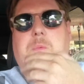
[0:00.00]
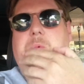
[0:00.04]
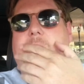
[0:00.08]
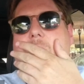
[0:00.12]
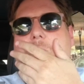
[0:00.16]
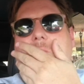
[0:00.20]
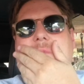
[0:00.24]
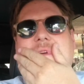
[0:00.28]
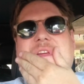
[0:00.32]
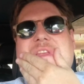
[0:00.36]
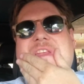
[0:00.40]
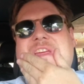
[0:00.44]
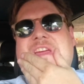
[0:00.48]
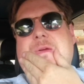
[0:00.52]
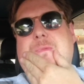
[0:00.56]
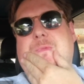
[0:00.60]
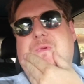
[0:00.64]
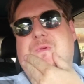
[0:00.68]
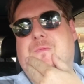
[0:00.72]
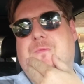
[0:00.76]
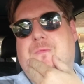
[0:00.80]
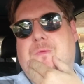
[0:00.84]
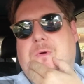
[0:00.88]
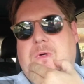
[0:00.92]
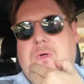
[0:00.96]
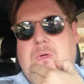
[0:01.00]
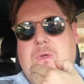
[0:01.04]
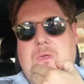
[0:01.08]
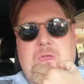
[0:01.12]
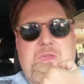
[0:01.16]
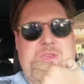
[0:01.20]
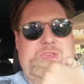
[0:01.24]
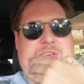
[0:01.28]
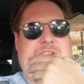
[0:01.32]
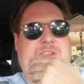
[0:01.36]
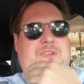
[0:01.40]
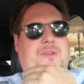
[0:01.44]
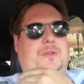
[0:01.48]
We've been here before.
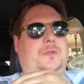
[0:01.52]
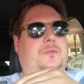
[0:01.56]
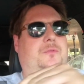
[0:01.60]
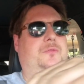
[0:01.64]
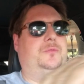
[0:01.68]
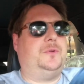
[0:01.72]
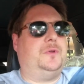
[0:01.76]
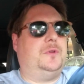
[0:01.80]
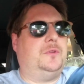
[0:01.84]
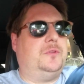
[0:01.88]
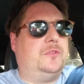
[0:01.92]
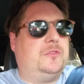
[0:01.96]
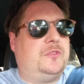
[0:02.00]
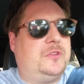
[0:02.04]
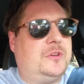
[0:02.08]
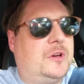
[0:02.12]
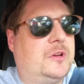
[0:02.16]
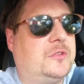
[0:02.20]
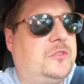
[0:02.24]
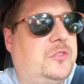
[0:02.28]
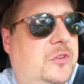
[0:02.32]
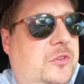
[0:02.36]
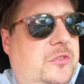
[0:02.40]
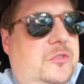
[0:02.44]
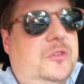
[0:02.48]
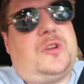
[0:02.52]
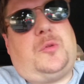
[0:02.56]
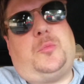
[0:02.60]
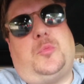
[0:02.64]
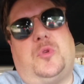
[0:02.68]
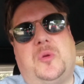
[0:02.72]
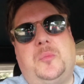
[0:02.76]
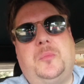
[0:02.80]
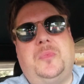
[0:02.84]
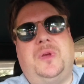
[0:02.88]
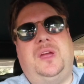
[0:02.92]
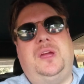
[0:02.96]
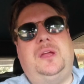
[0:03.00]
It's actually the first charging stop
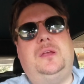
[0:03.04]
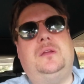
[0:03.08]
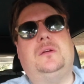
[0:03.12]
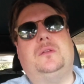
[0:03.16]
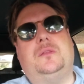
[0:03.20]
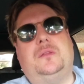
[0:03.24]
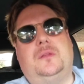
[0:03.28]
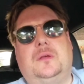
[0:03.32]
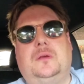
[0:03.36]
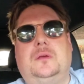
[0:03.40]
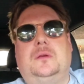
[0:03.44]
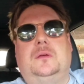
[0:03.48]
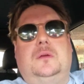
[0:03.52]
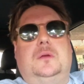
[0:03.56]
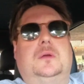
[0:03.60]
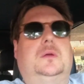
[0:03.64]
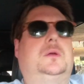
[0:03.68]
we made on the